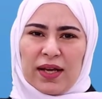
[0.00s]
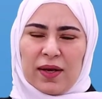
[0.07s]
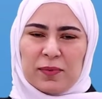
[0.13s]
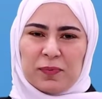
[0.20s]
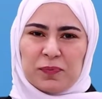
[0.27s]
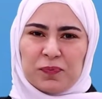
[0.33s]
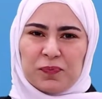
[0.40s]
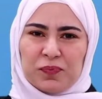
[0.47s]

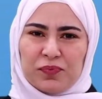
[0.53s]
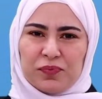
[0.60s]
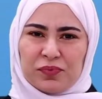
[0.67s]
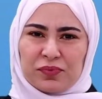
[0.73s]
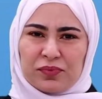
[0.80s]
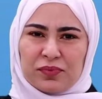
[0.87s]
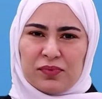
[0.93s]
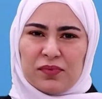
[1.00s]

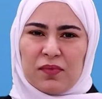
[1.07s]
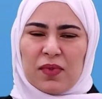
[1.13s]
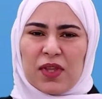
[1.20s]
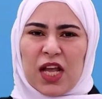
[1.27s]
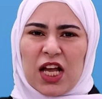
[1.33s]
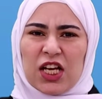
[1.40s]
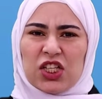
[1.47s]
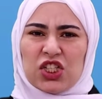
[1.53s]
happened and
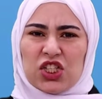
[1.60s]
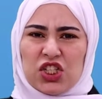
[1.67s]
has a